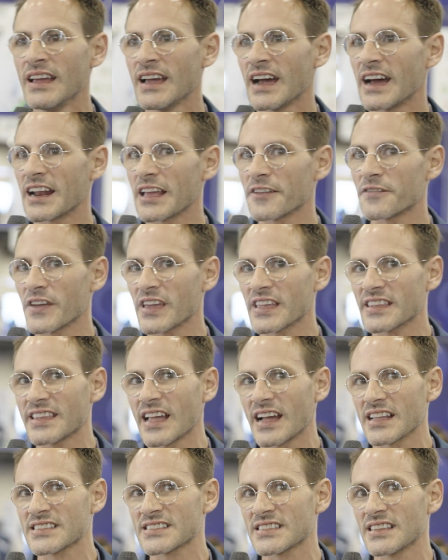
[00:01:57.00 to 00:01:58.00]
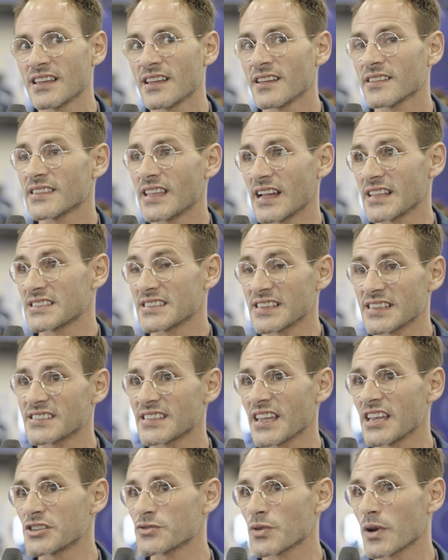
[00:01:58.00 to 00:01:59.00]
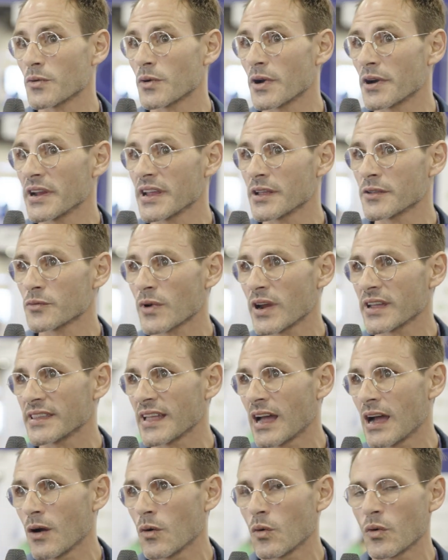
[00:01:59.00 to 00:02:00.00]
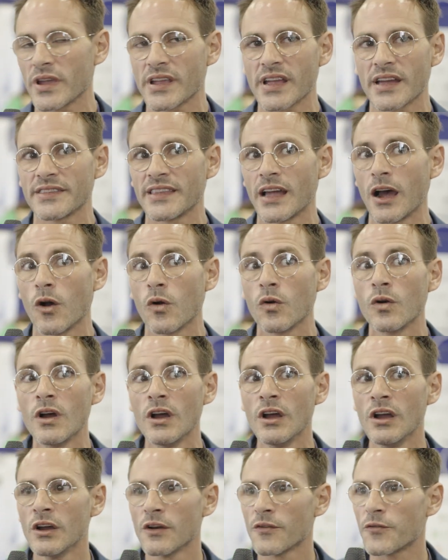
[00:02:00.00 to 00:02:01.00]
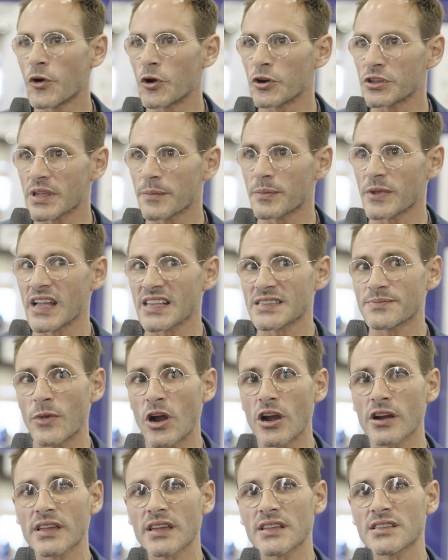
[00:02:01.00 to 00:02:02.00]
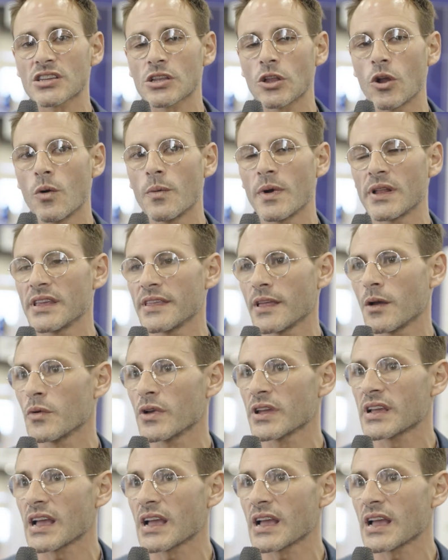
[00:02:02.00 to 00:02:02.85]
I think that's the stage where we're in right now. We got now 40 plus markets globally that we